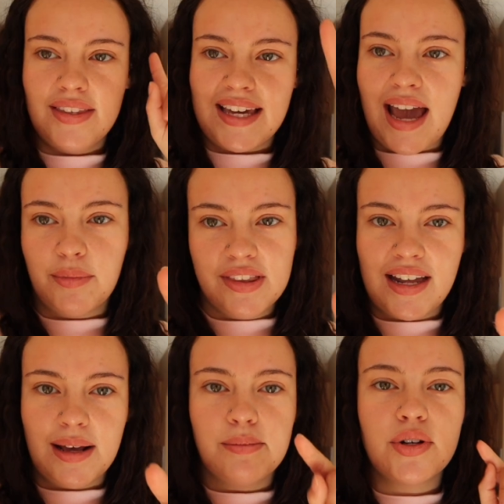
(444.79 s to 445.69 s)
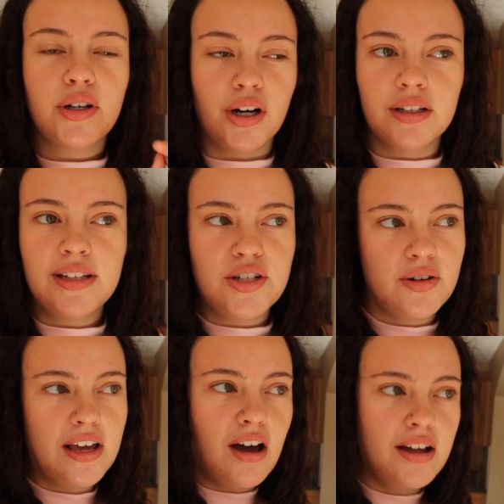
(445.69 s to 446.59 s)
The camera that I'm currently
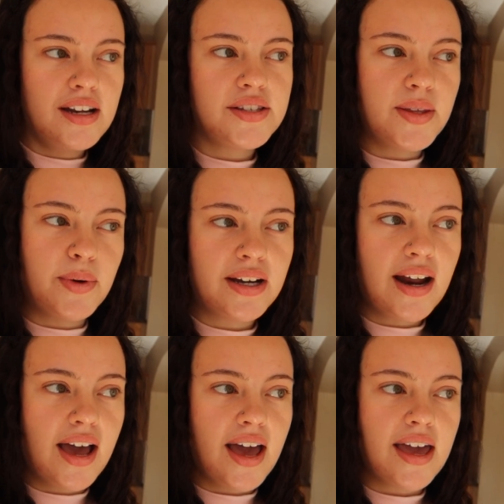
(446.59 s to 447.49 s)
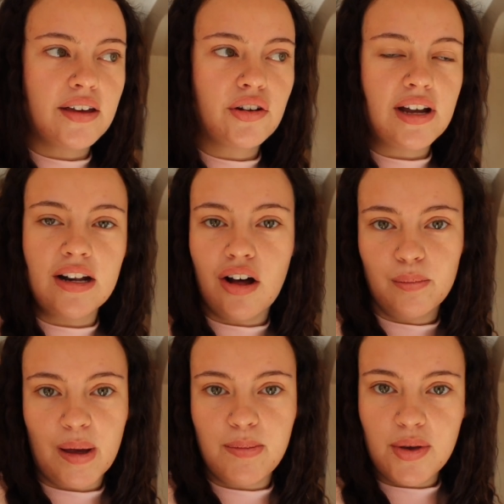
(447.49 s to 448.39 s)
shooting on is the one I create all
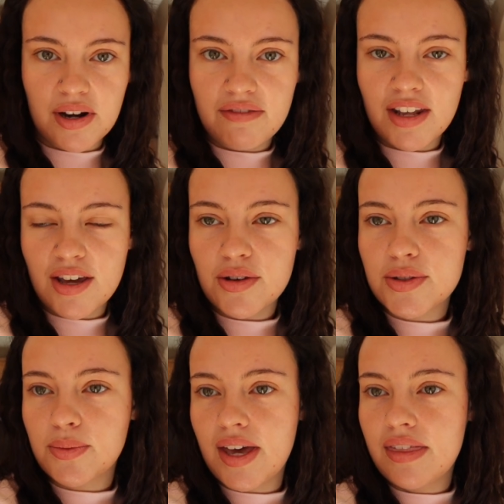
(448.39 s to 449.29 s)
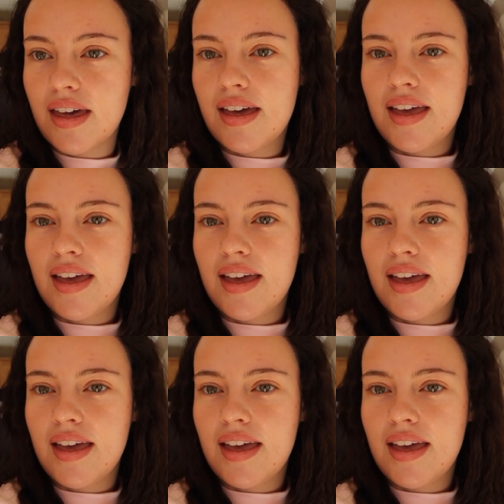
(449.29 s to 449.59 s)
my beauty videos with